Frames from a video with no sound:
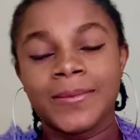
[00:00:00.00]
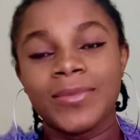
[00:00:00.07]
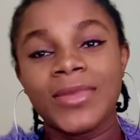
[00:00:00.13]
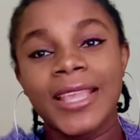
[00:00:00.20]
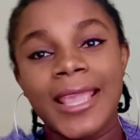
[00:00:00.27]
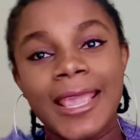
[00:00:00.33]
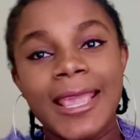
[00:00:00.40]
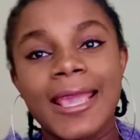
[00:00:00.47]

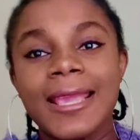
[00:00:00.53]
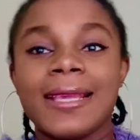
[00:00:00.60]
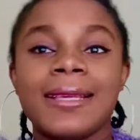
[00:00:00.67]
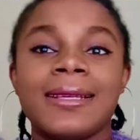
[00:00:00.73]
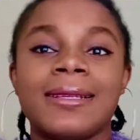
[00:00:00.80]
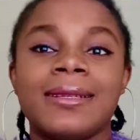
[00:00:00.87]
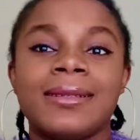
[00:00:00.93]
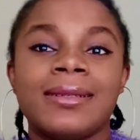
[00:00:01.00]
Eh?
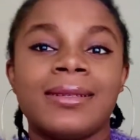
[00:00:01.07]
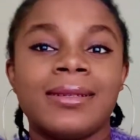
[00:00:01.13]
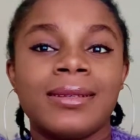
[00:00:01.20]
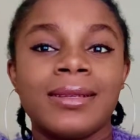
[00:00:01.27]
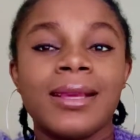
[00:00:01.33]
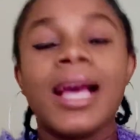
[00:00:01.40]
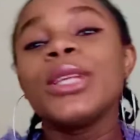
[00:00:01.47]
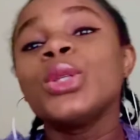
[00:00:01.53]

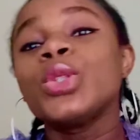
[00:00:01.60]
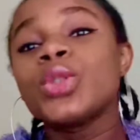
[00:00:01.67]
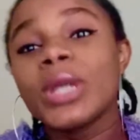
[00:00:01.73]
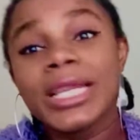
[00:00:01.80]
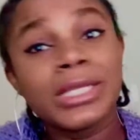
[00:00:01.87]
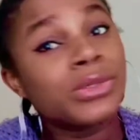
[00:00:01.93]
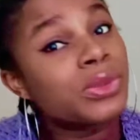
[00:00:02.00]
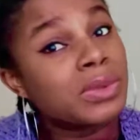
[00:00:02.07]
Are you trying
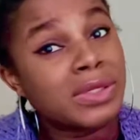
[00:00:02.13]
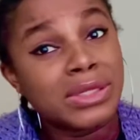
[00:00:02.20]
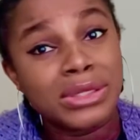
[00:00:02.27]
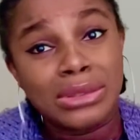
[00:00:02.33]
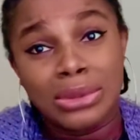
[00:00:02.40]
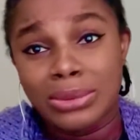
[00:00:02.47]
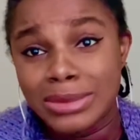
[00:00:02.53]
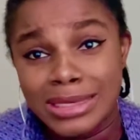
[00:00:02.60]
to
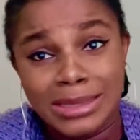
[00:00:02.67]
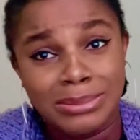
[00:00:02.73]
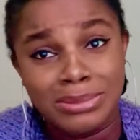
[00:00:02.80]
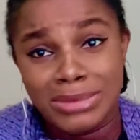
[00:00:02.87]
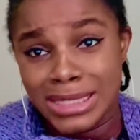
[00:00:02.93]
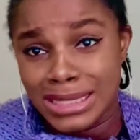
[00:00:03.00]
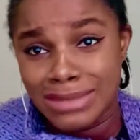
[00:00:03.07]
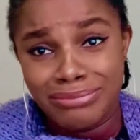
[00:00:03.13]
insult me?
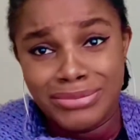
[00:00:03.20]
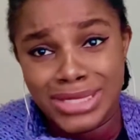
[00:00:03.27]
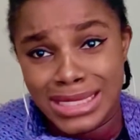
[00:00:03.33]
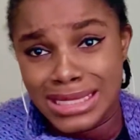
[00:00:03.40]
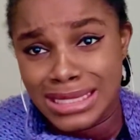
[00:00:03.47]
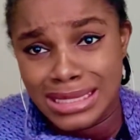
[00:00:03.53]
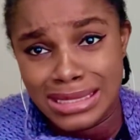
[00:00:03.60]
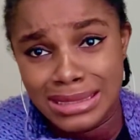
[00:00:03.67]
Me?
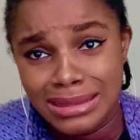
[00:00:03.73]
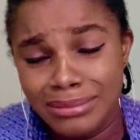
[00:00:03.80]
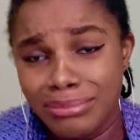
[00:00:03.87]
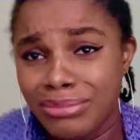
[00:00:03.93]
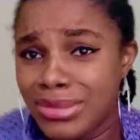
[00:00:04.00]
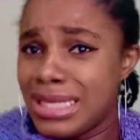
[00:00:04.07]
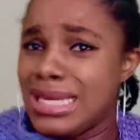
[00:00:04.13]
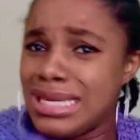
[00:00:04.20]
Me?